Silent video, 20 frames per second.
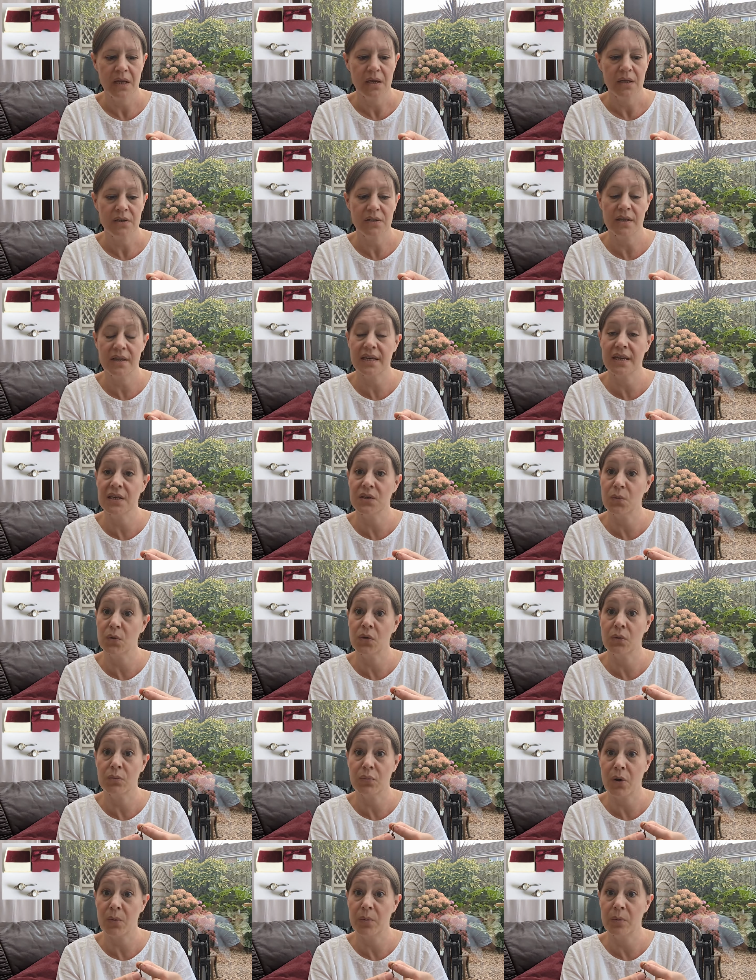So these will
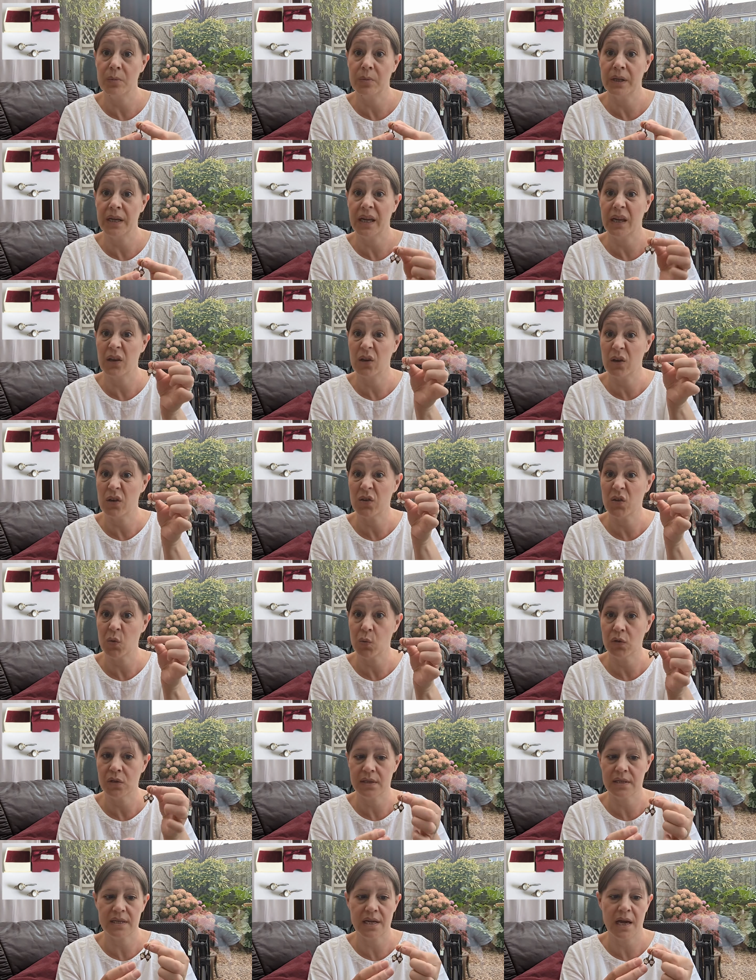probably go to
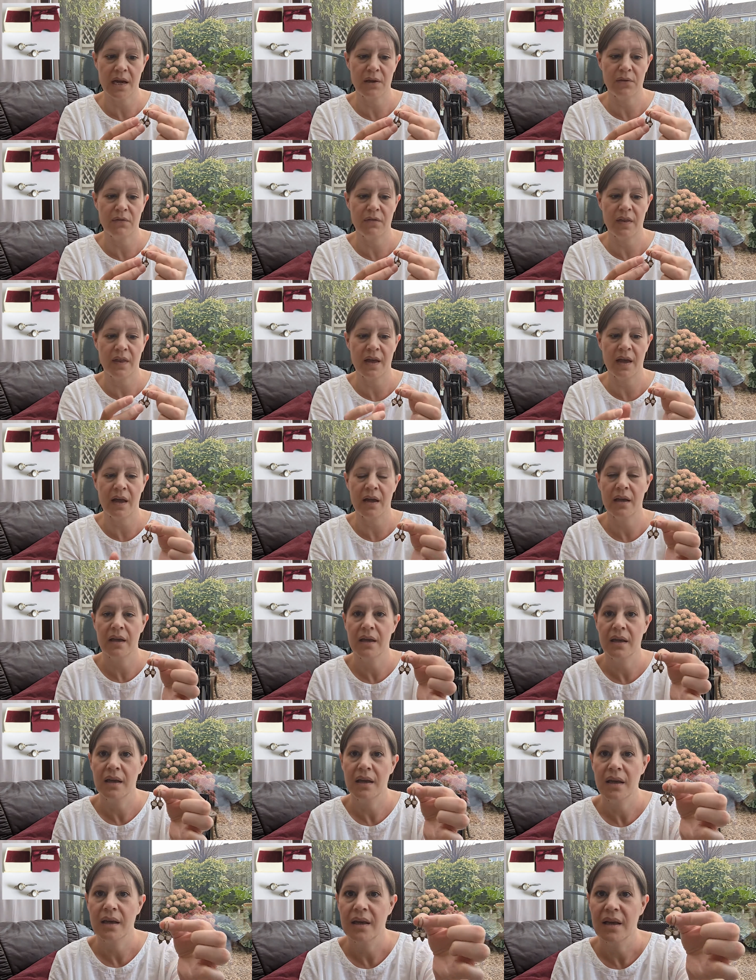one side for that.
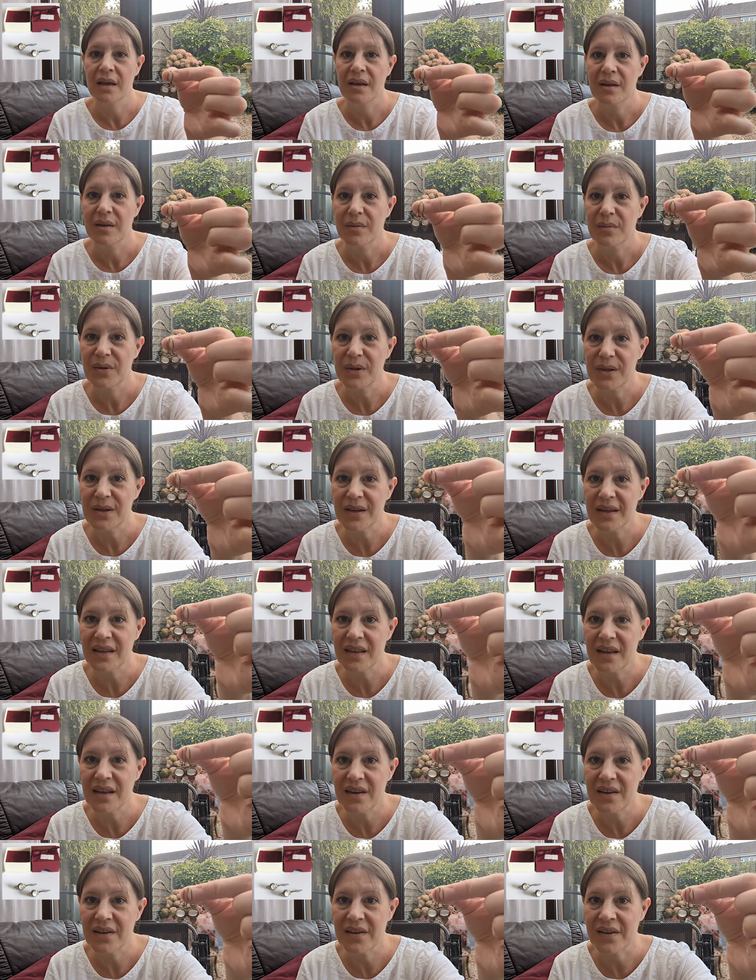But look at
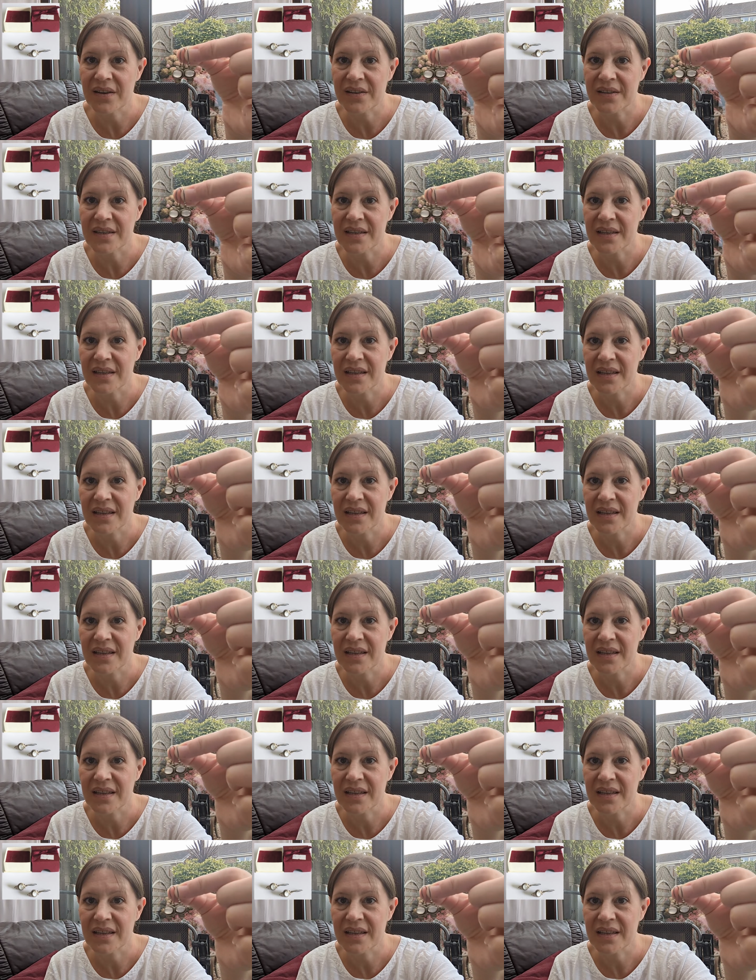those.